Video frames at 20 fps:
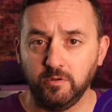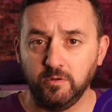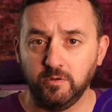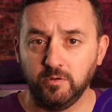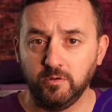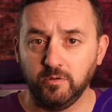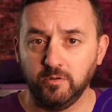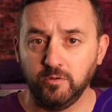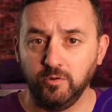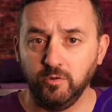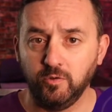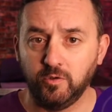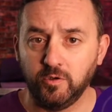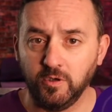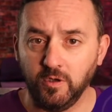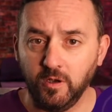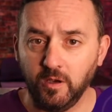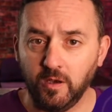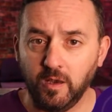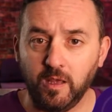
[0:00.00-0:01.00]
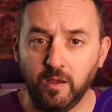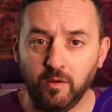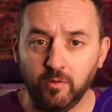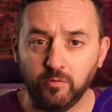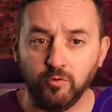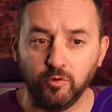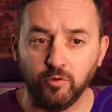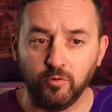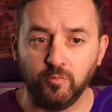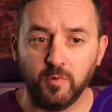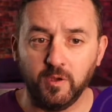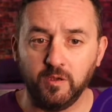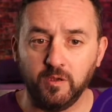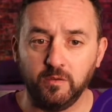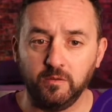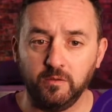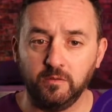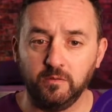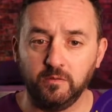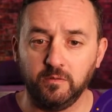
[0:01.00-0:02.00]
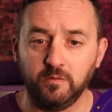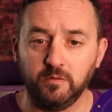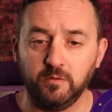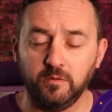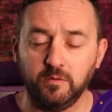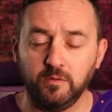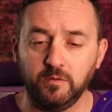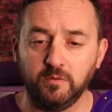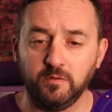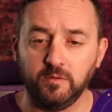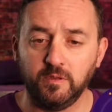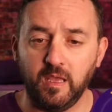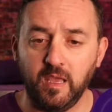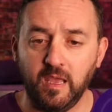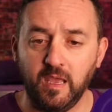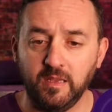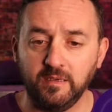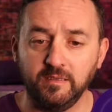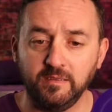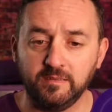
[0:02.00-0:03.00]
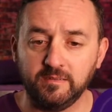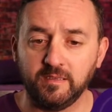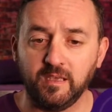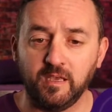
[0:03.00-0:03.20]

You can allow your mind that any time